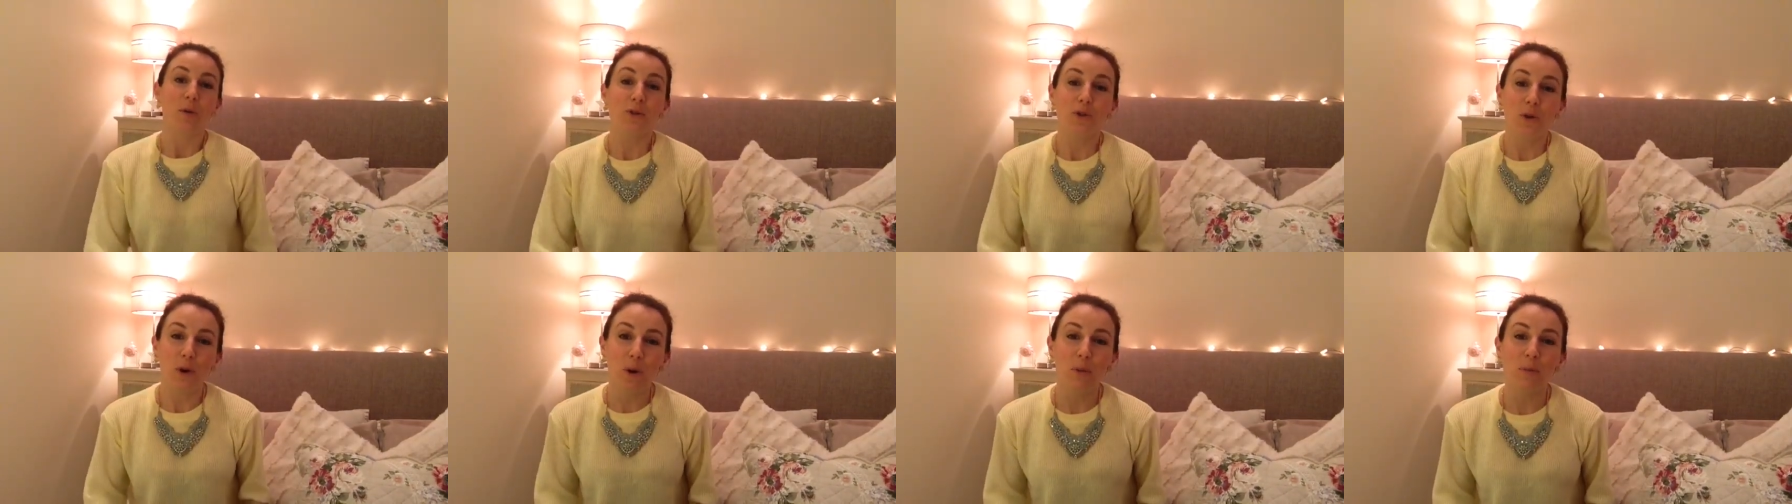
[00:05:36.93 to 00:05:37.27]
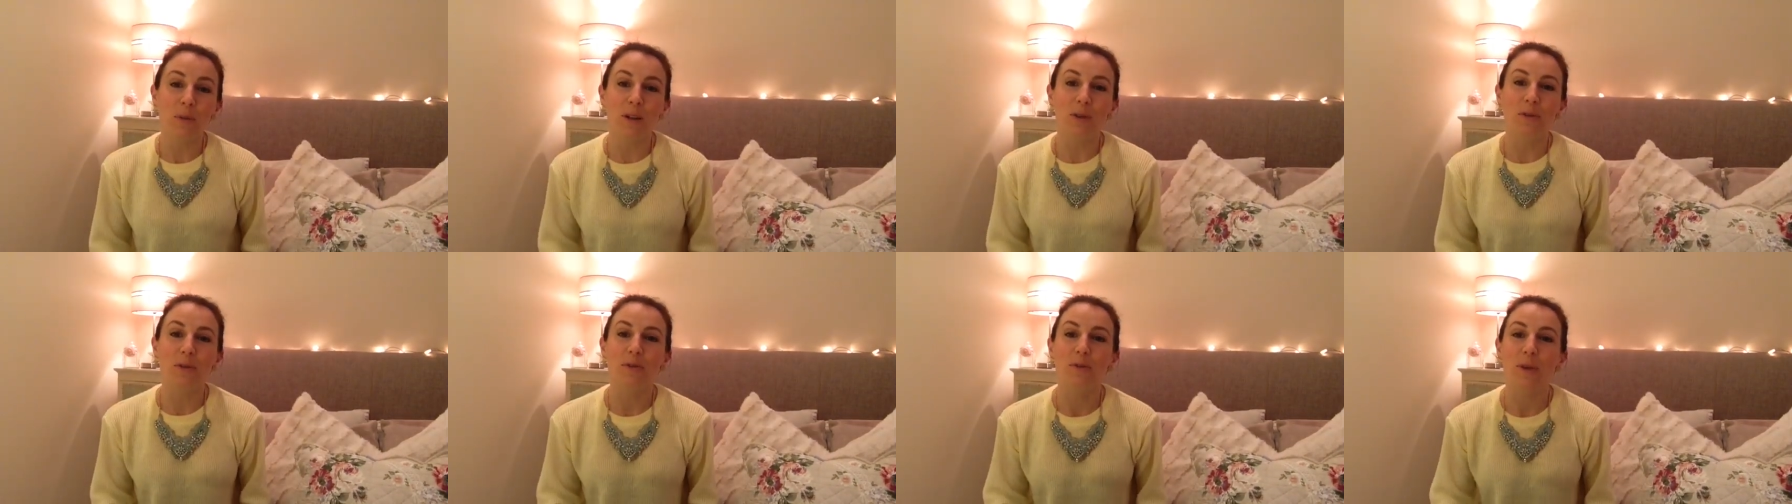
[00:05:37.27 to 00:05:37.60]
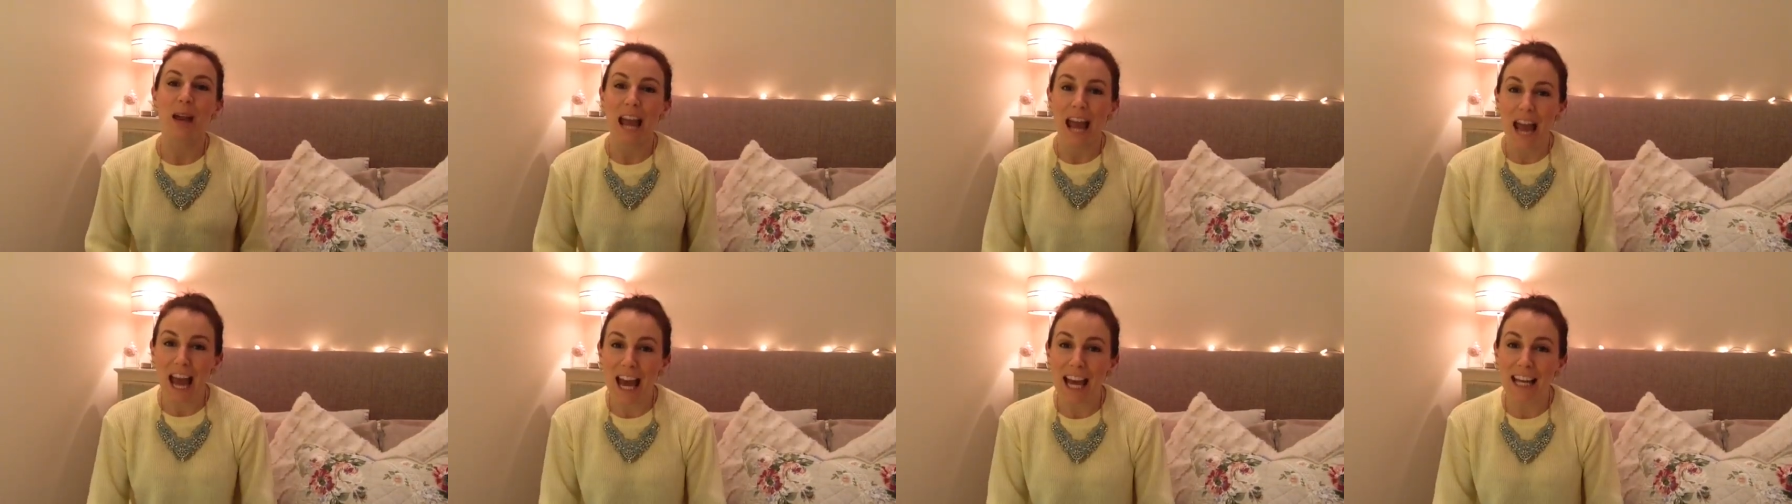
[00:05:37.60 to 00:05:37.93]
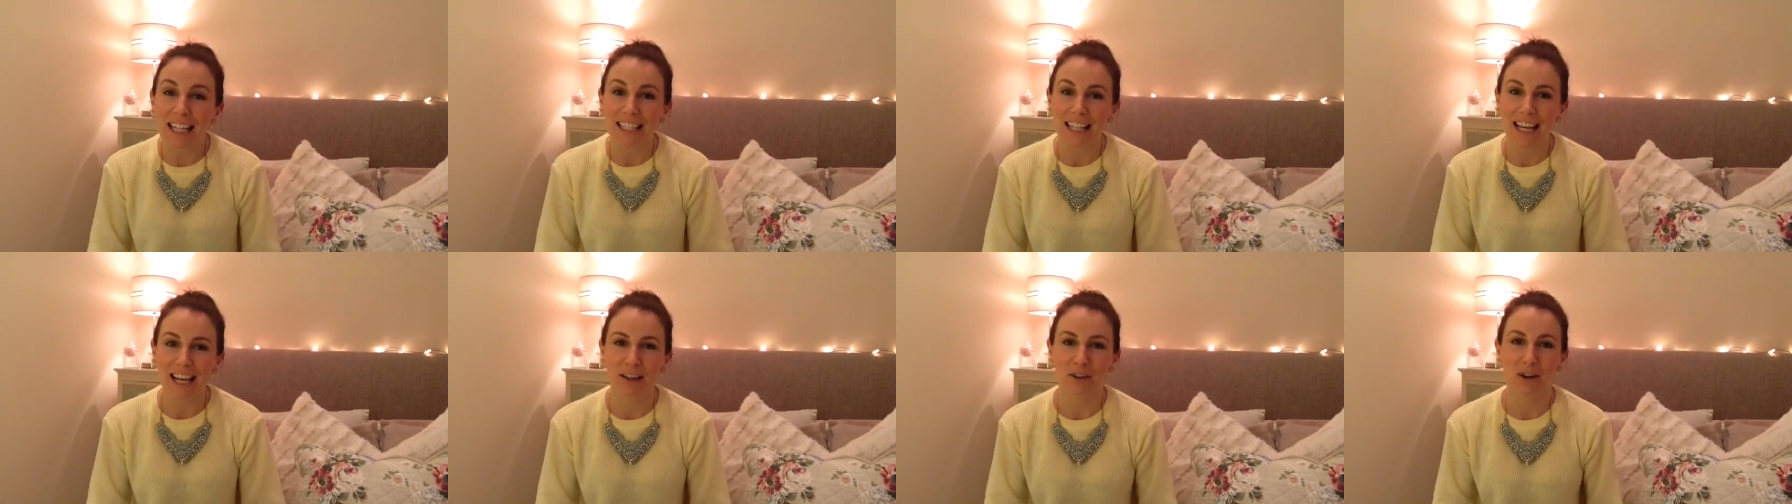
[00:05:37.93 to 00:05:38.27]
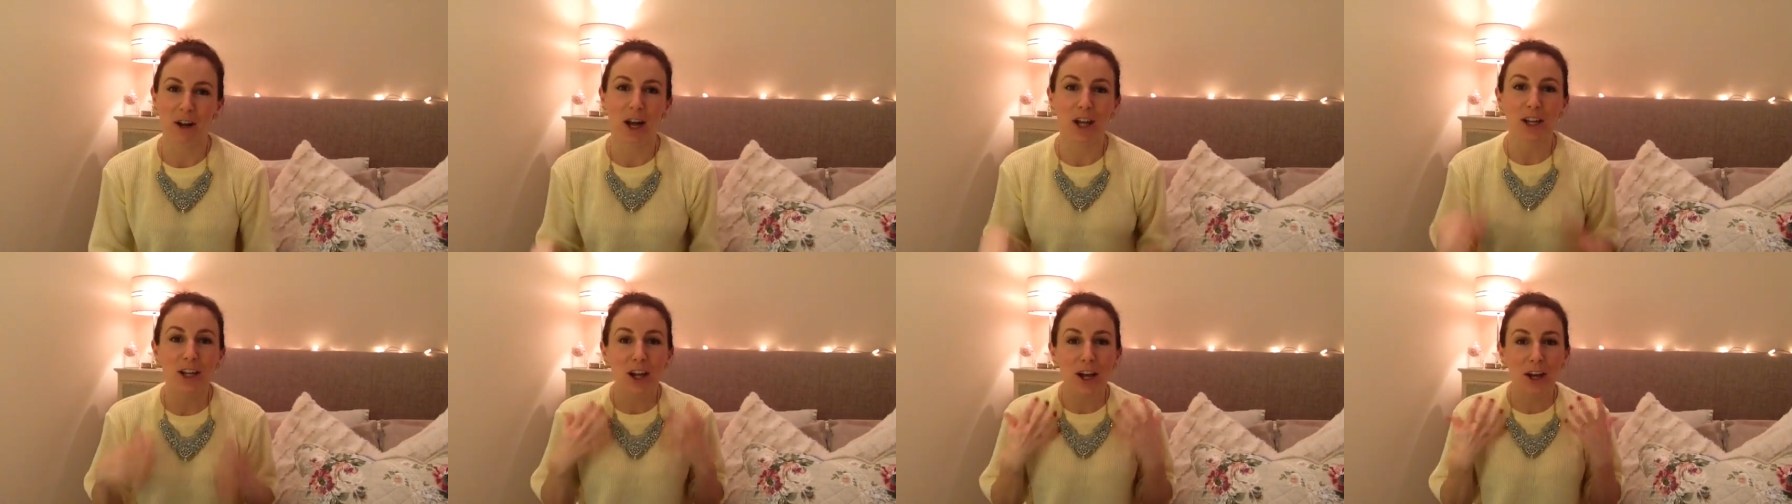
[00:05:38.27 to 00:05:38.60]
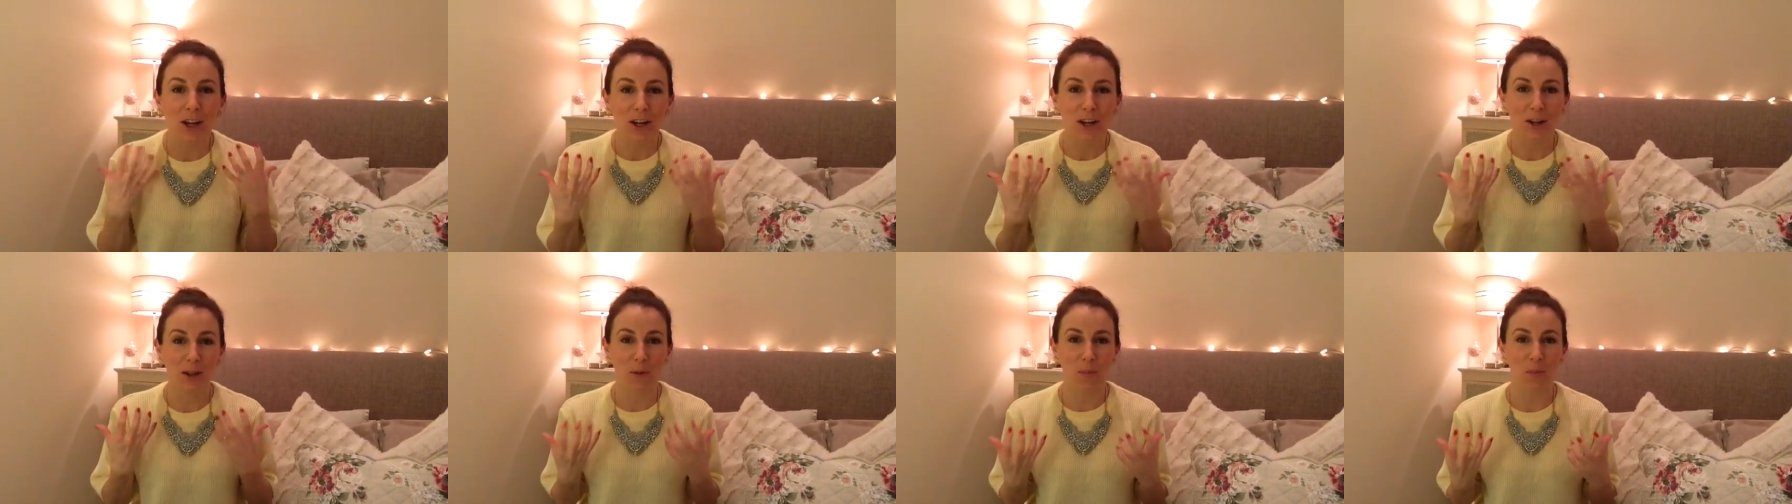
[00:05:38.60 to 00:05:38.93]
Normally with my hair down, I curl
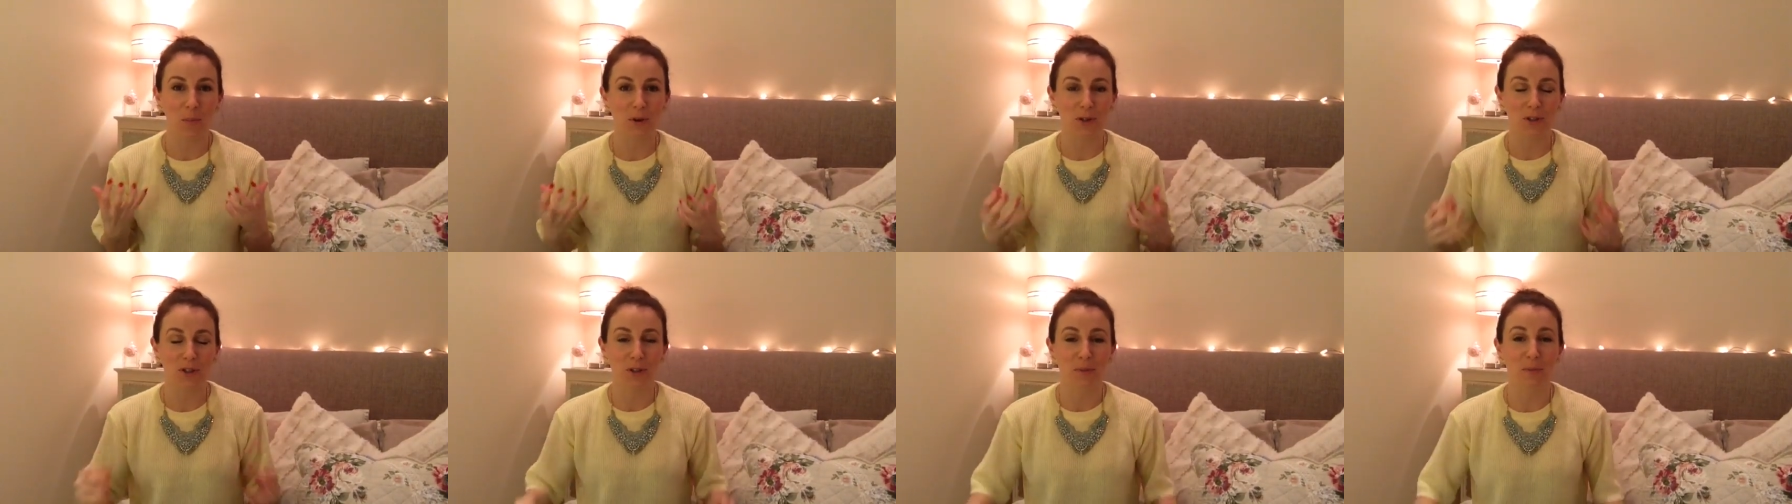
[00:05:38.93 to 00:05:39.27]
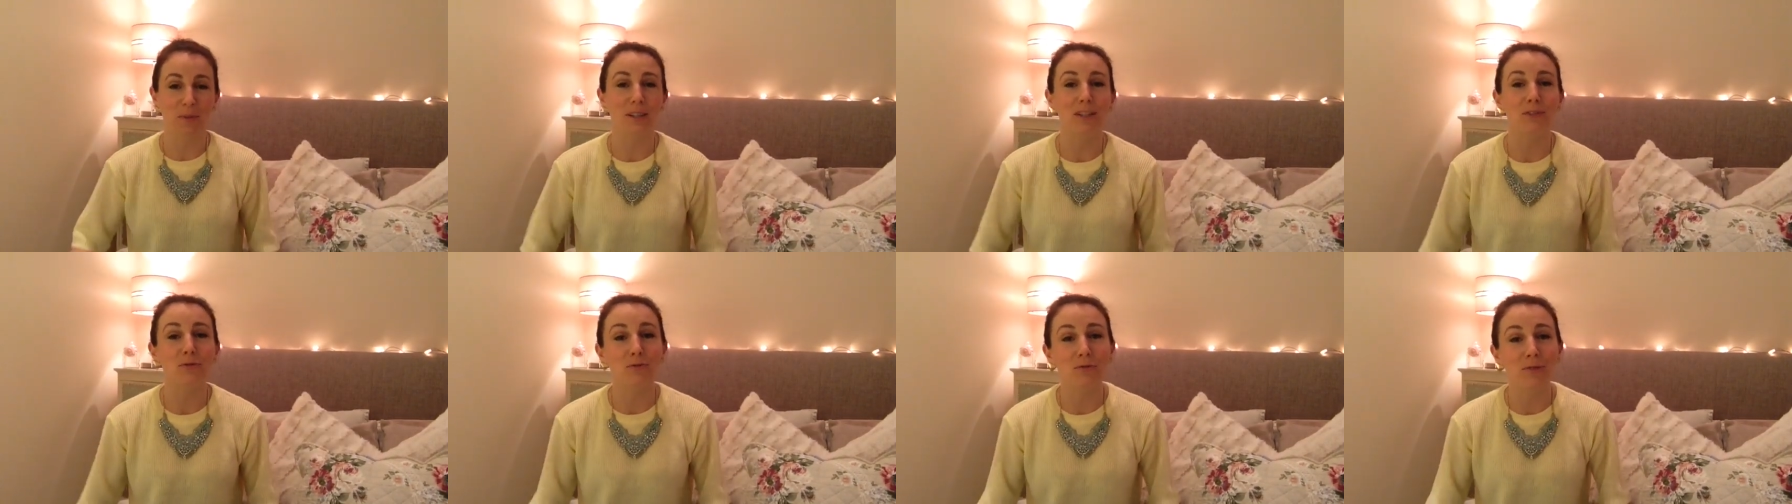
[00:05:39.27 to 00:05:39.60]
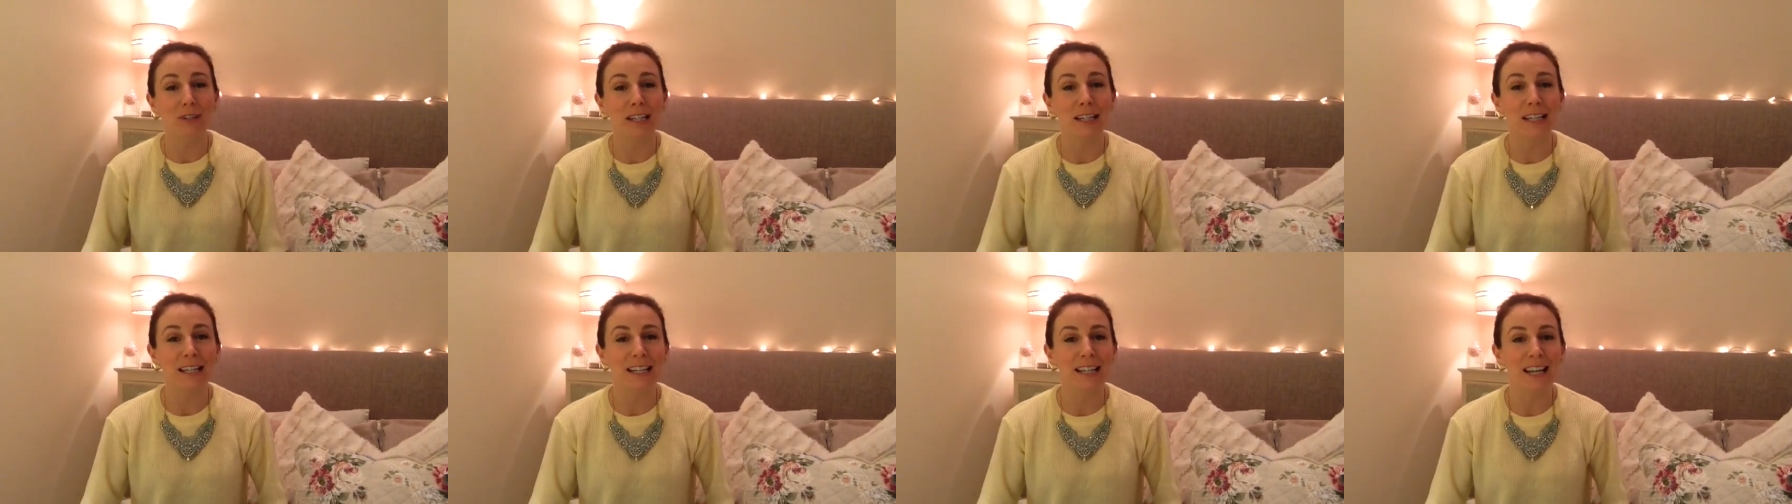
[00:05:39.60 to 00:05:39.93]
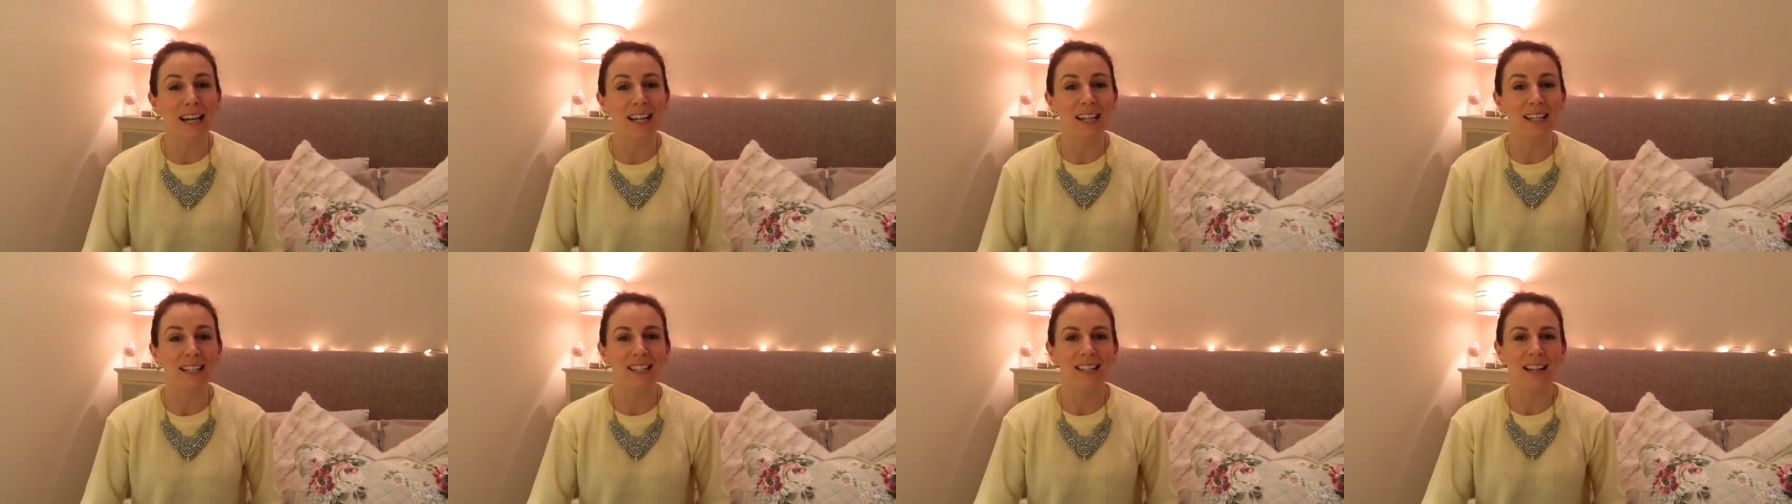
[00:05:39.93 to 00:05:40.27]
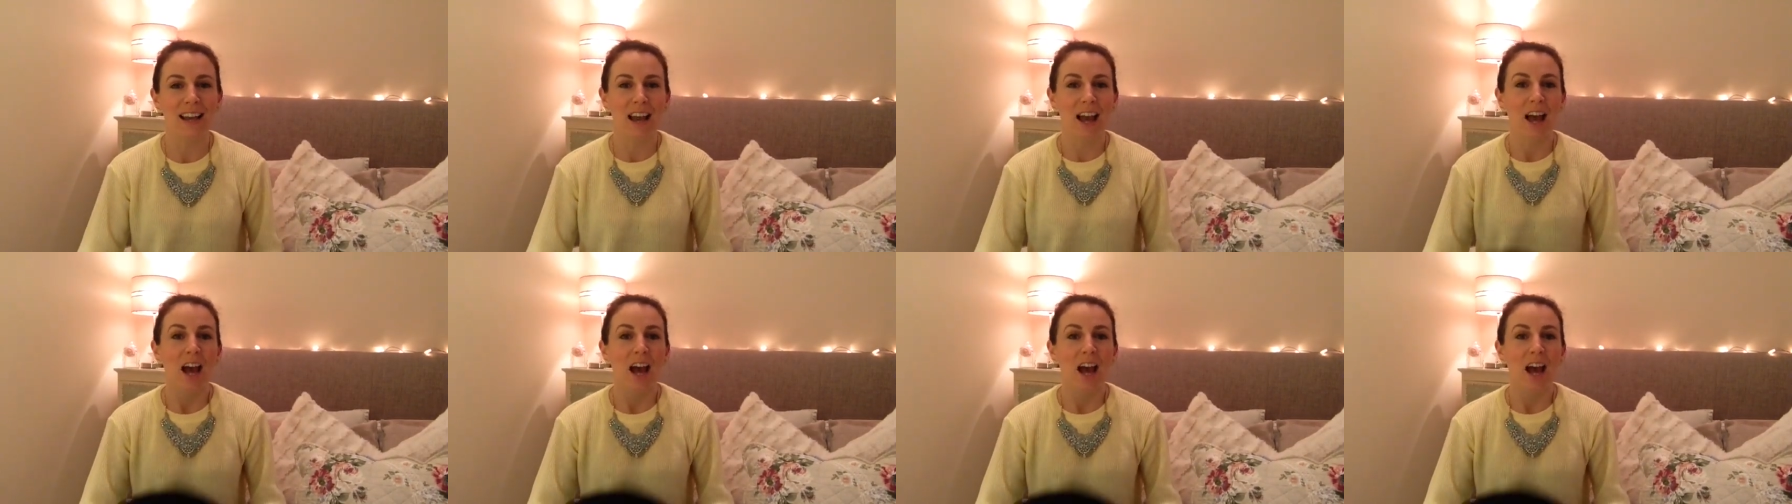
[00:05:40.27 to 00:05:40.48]
it at the bottom. It's really nice.